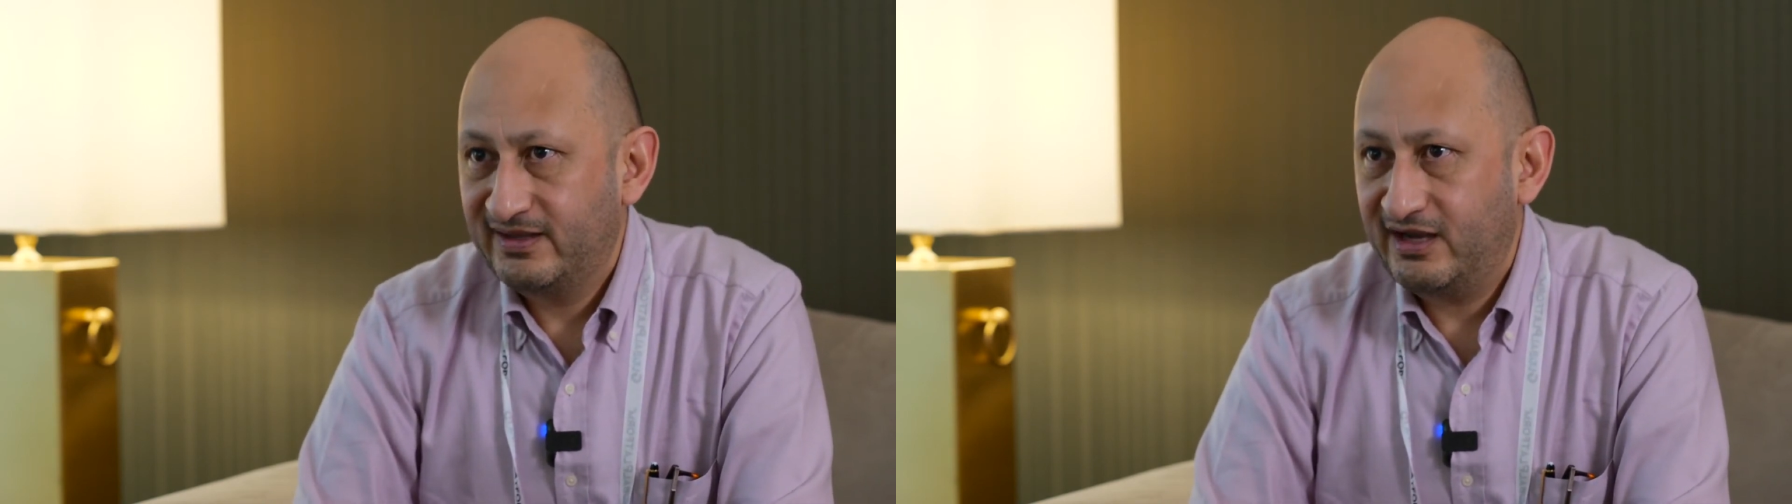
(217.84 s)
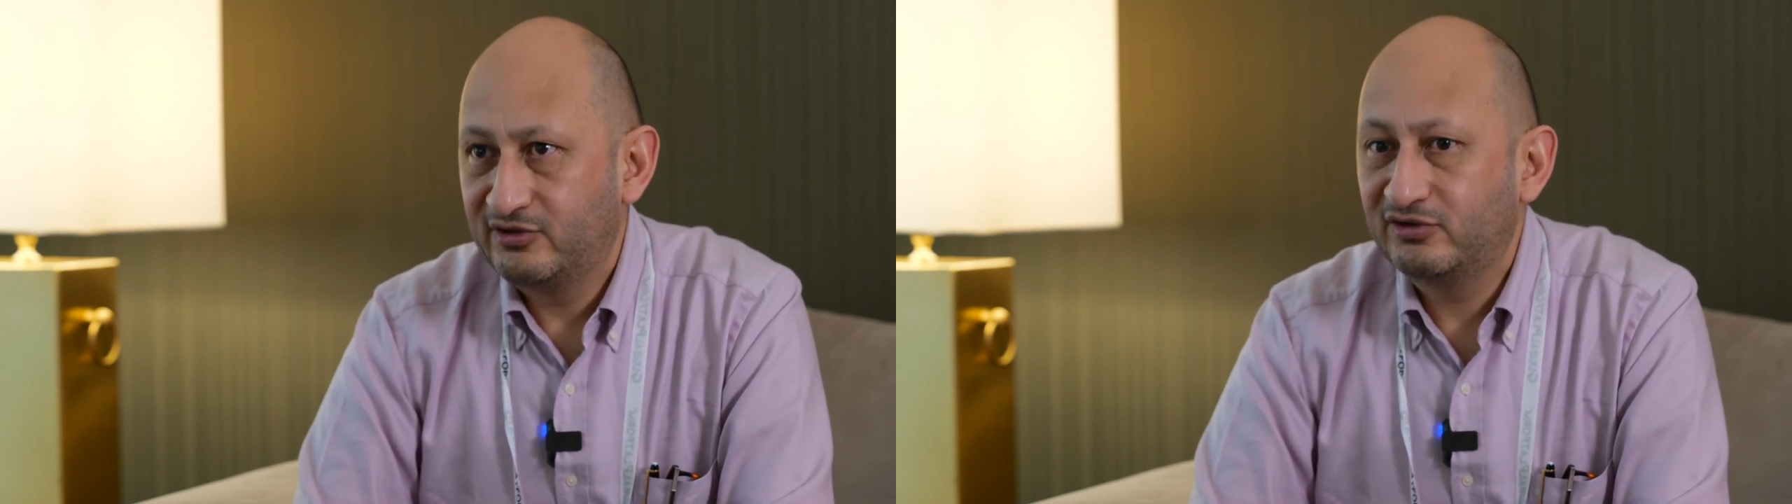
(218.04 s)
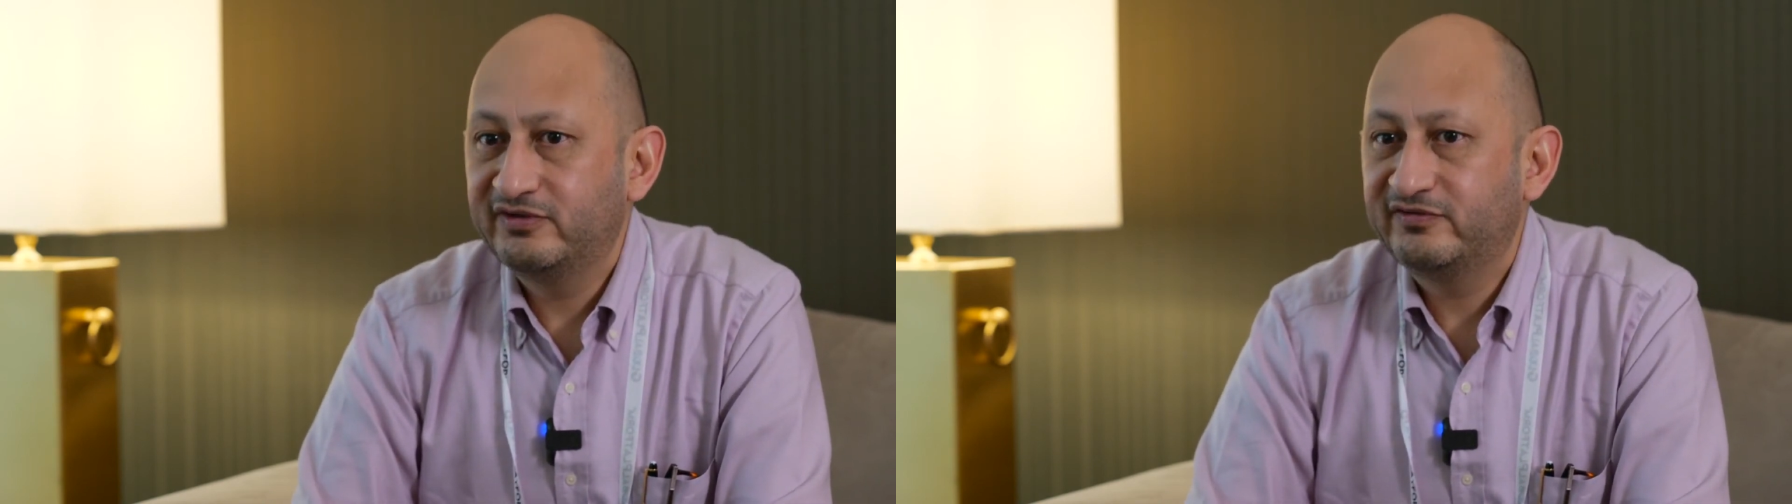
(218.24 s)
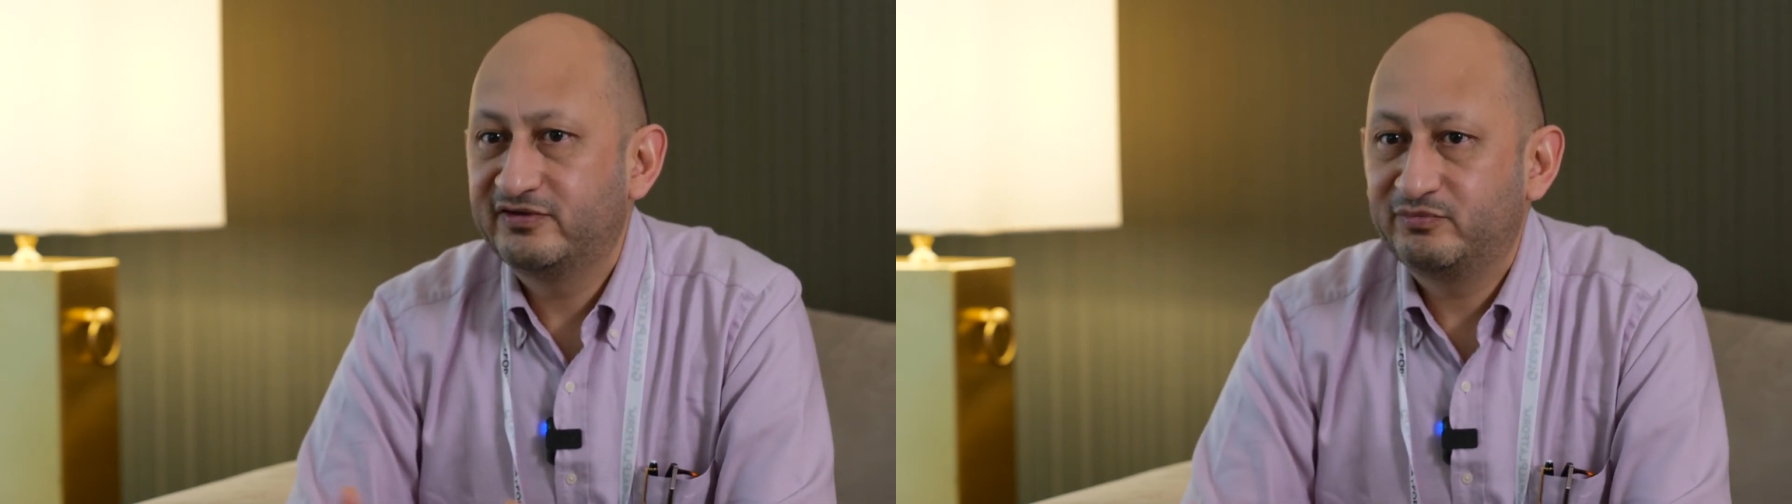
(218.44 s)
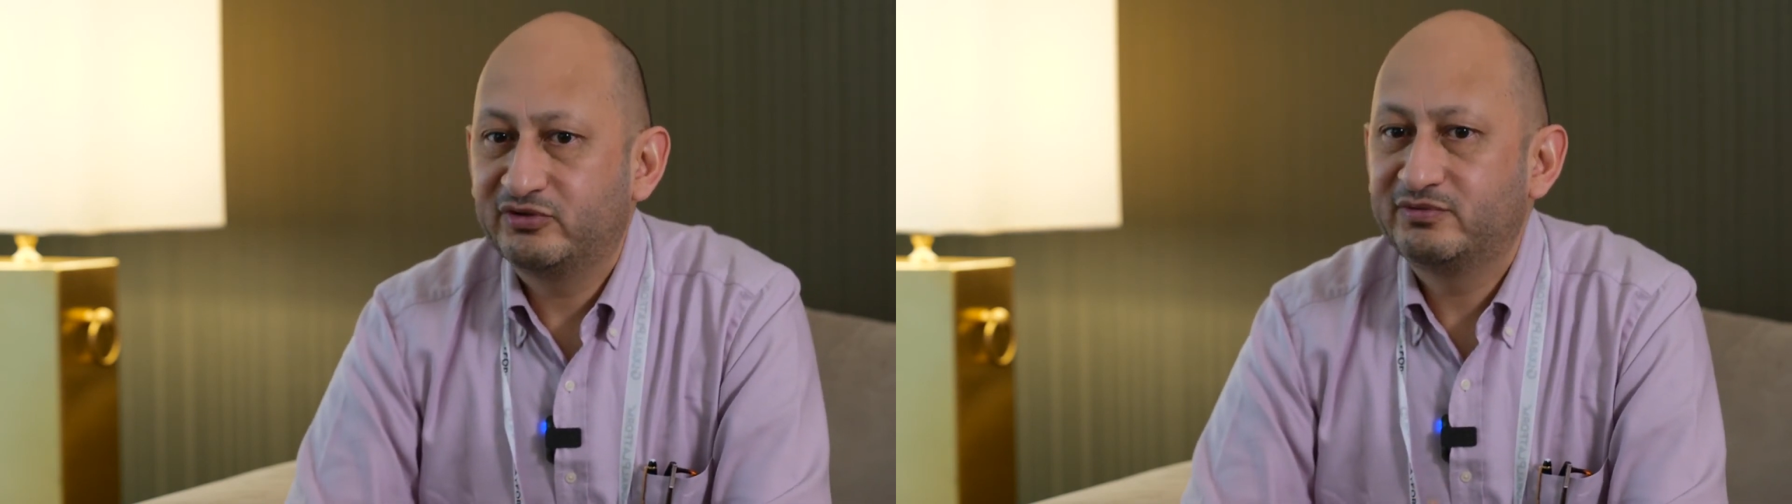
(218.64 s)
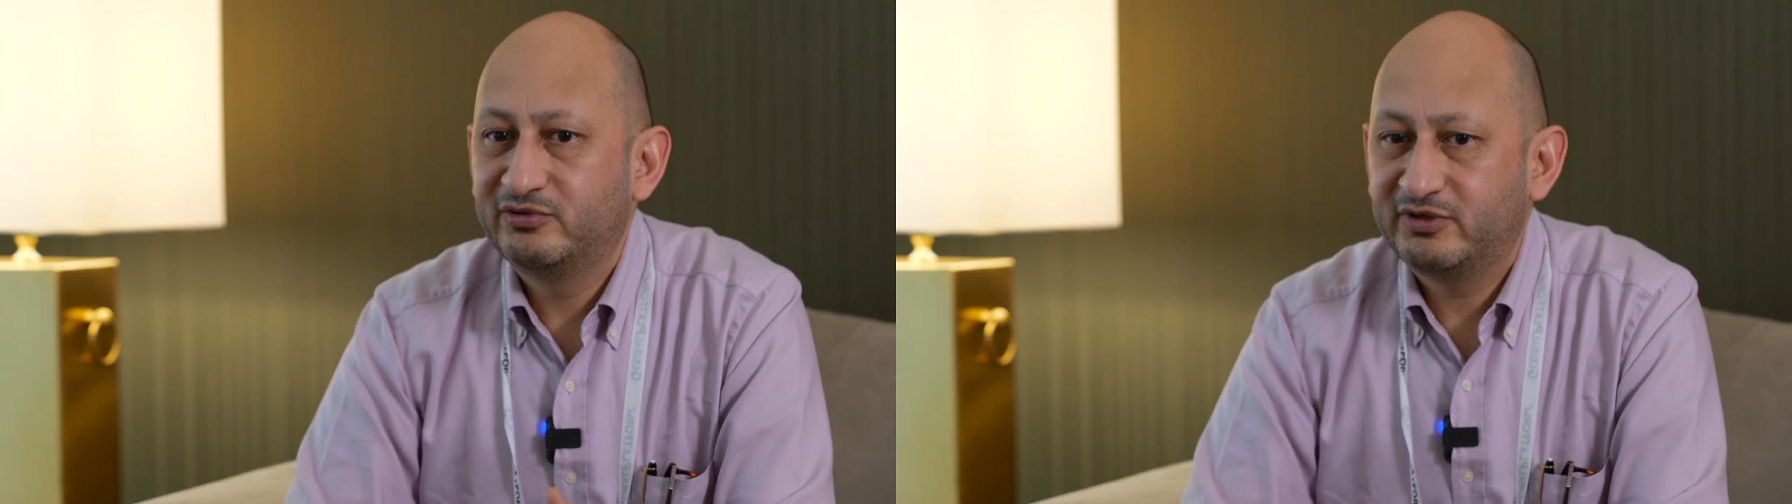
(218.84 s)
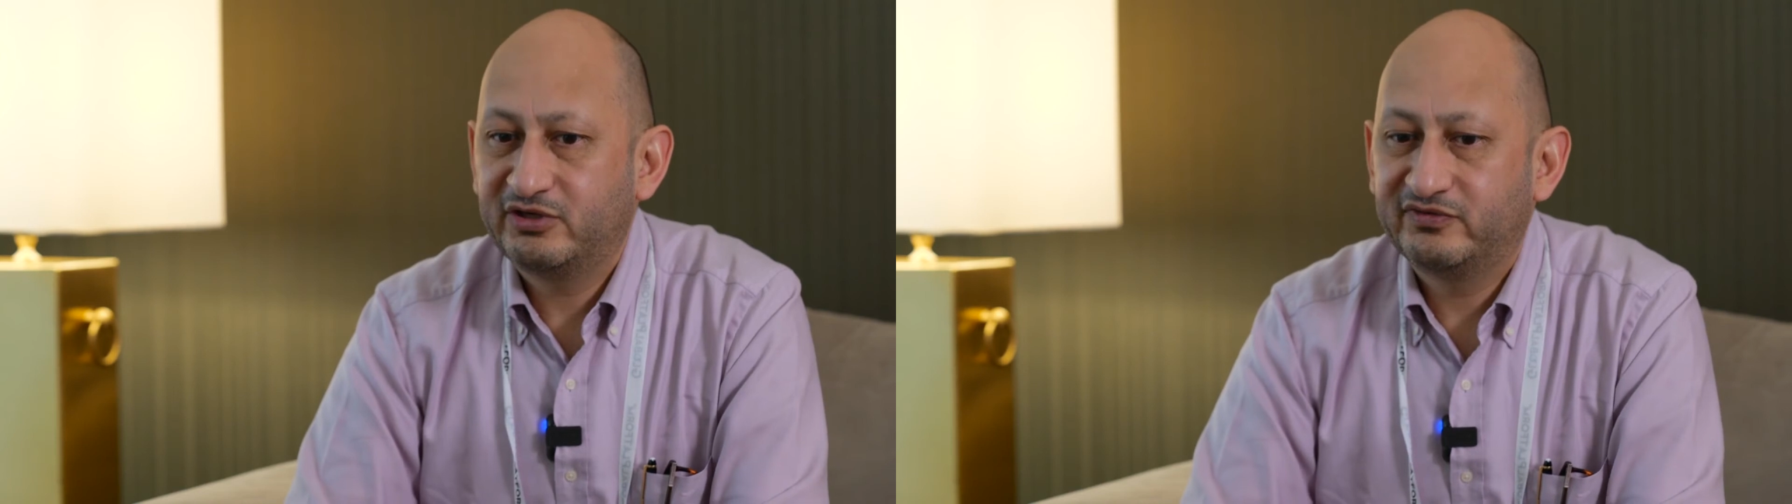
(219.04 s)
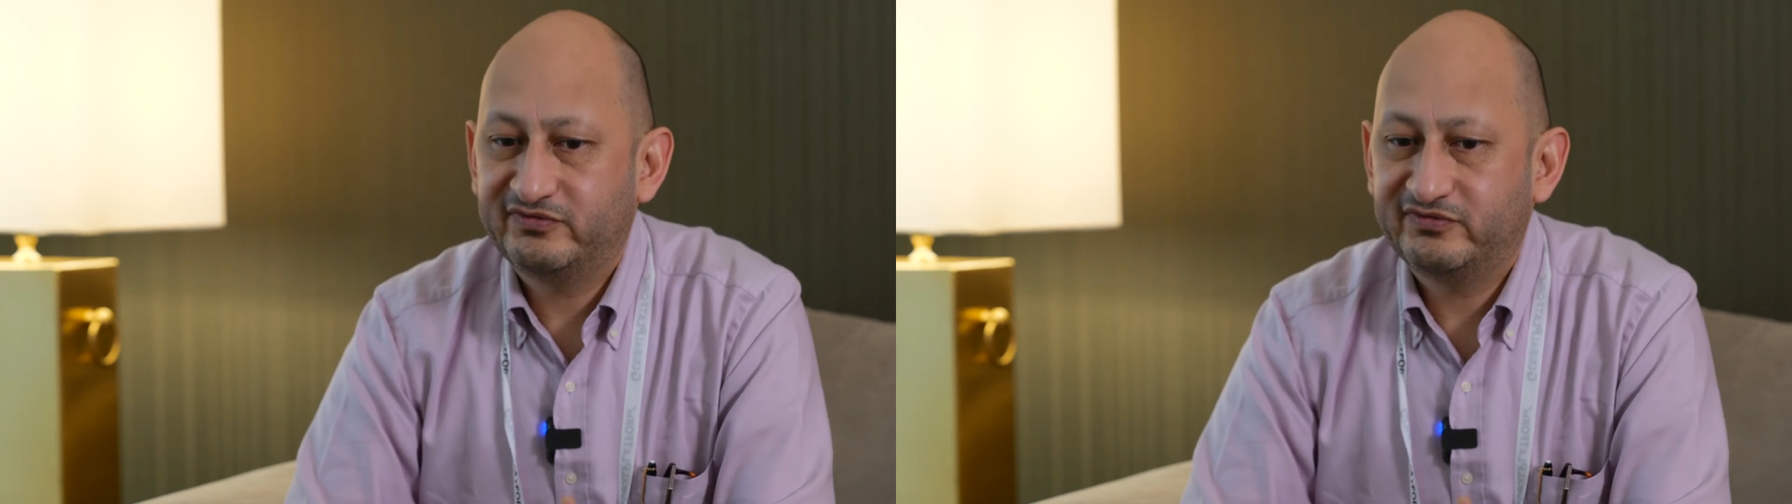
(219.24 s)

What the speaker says: And all this is possible because